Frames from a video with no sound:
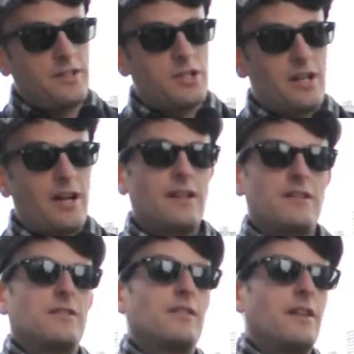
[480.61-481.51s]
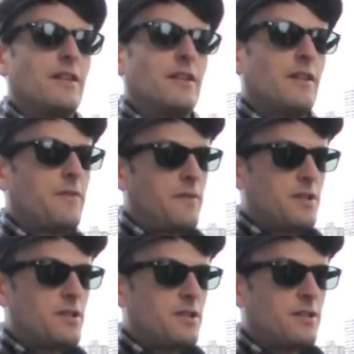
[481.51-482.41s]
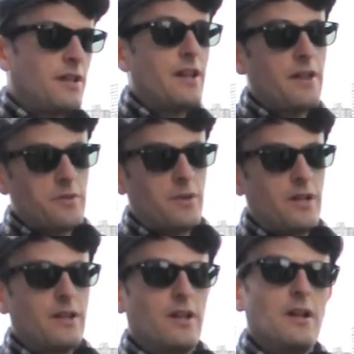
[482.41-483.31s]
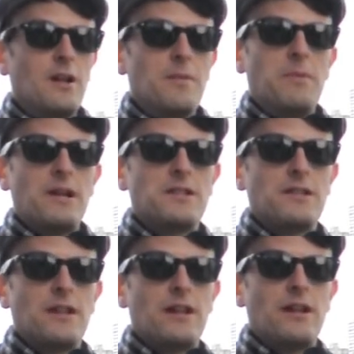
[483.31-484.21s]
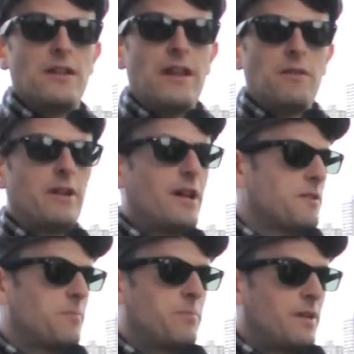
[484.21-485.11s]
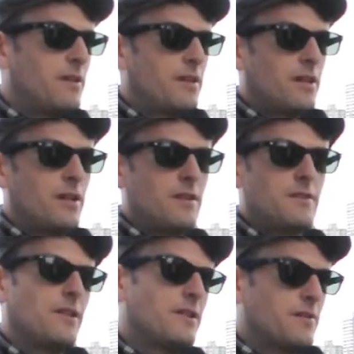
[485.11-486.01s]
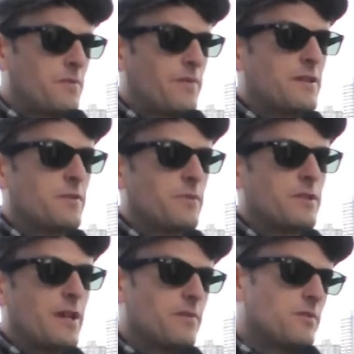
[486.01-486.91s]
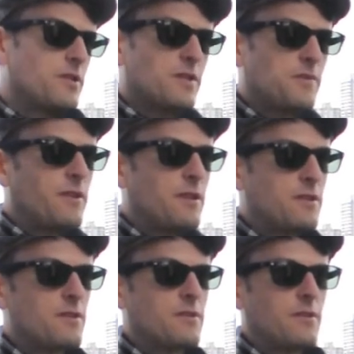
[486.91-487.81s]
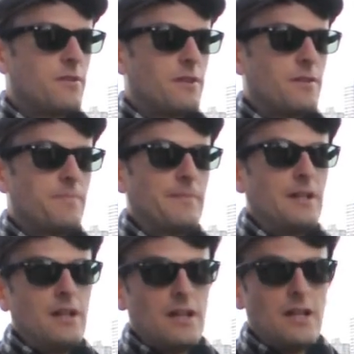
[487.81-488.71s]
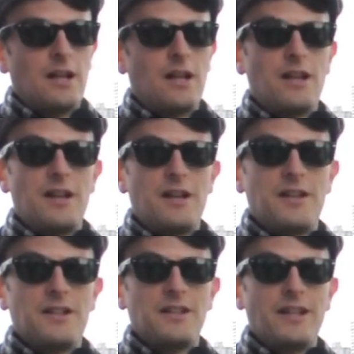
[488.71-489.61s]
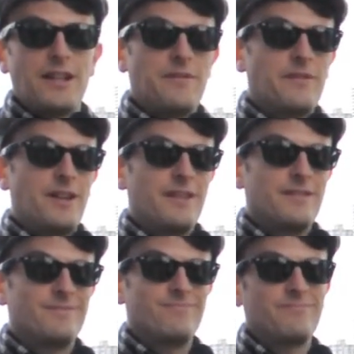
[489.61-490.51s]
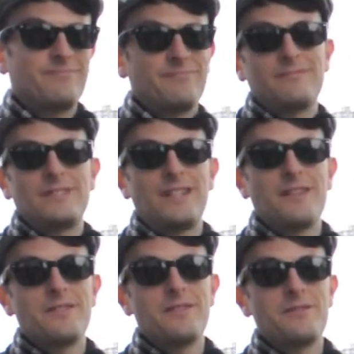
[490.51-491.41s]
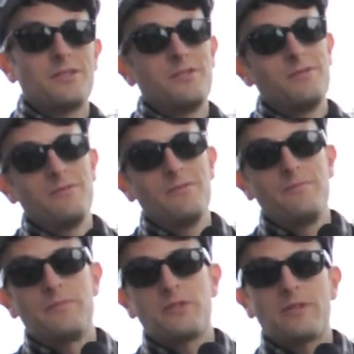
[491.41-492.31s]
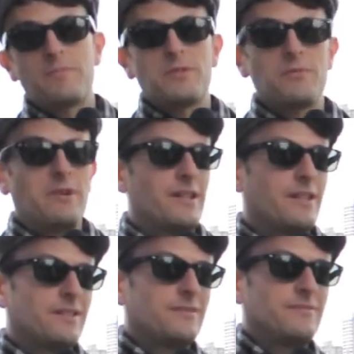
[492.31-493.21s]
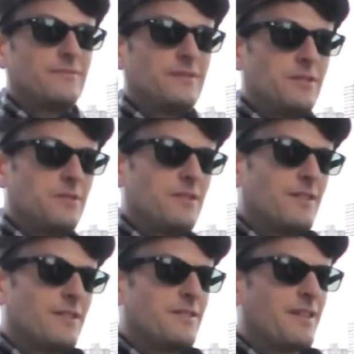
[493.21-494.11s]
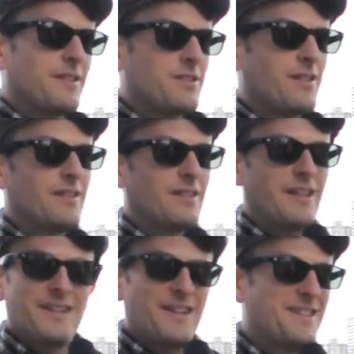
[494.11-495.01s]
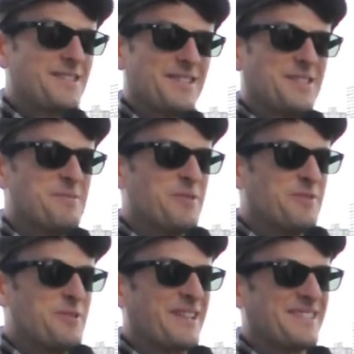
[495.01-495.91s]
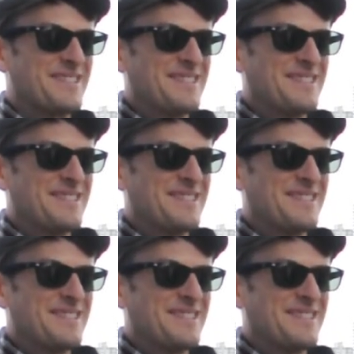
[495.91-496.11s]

shot and finished another one, but that one hasn't been sent out to festivals yet. It was just finished. So yeah, I've got another 2 scripts waiting to get shot. Yeah, I just like to move quickly.